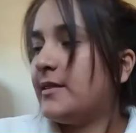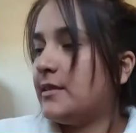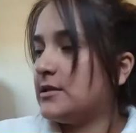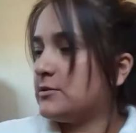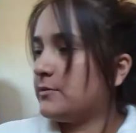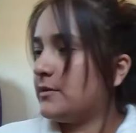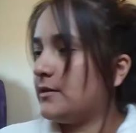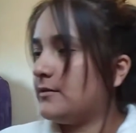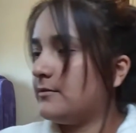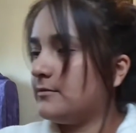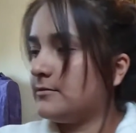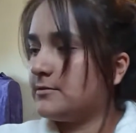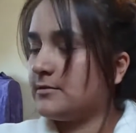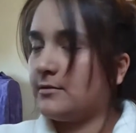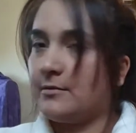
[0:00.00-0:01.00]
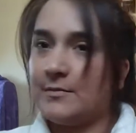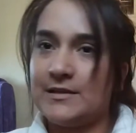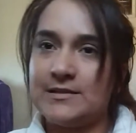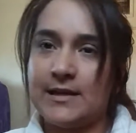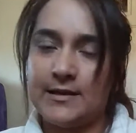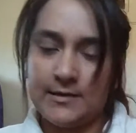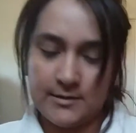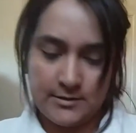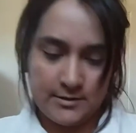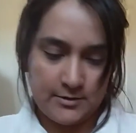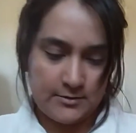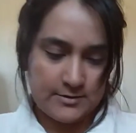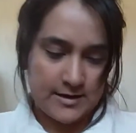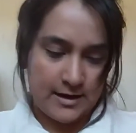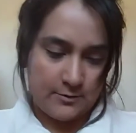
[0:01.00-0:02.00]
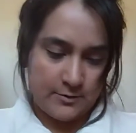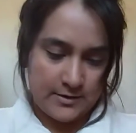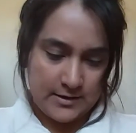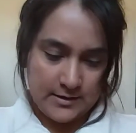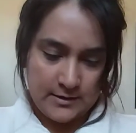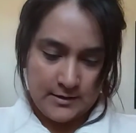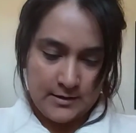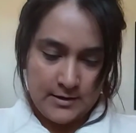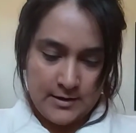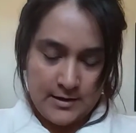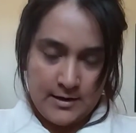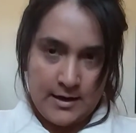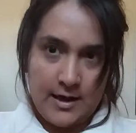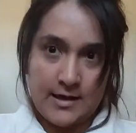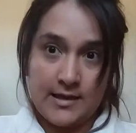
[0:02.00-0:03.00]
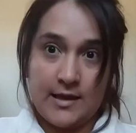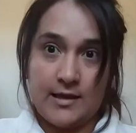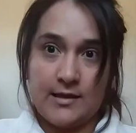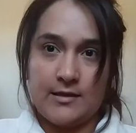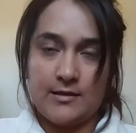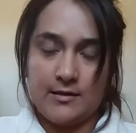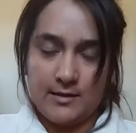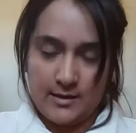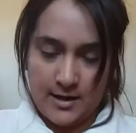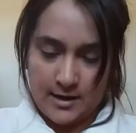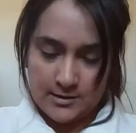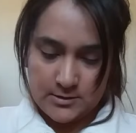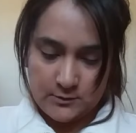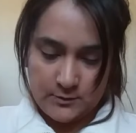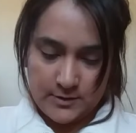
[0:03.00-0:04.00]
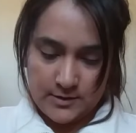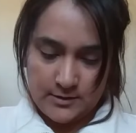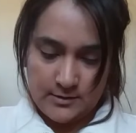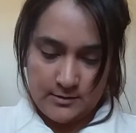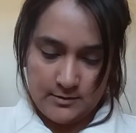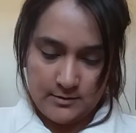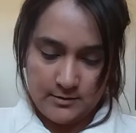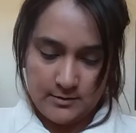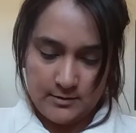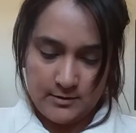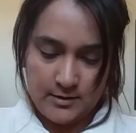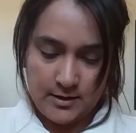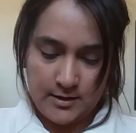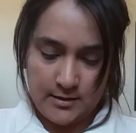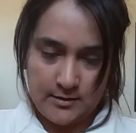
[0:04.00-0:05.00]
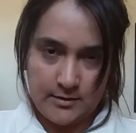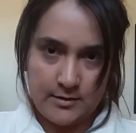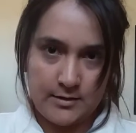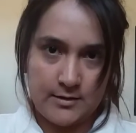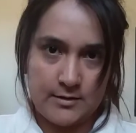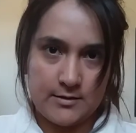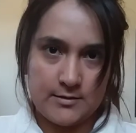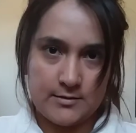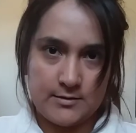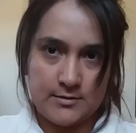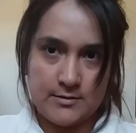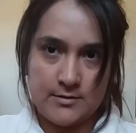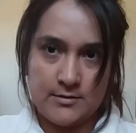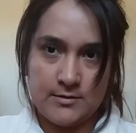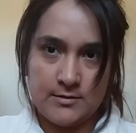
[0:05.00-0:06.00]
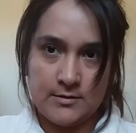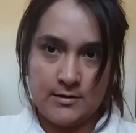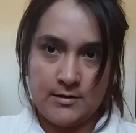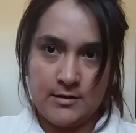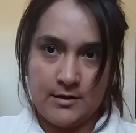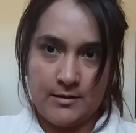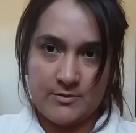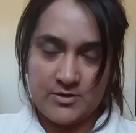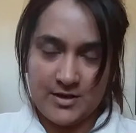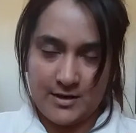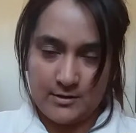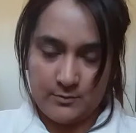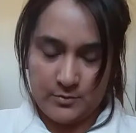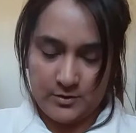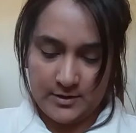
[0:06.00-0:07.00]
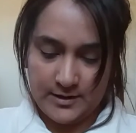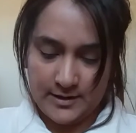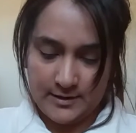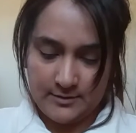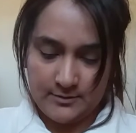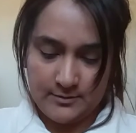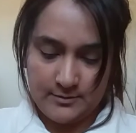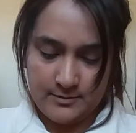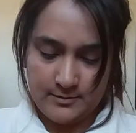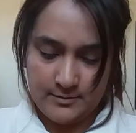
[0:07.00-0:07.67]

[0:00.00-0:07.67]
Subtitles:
tried this one though, so I'm excited to use that one. And then the next one here is, I'm trying to pull it out.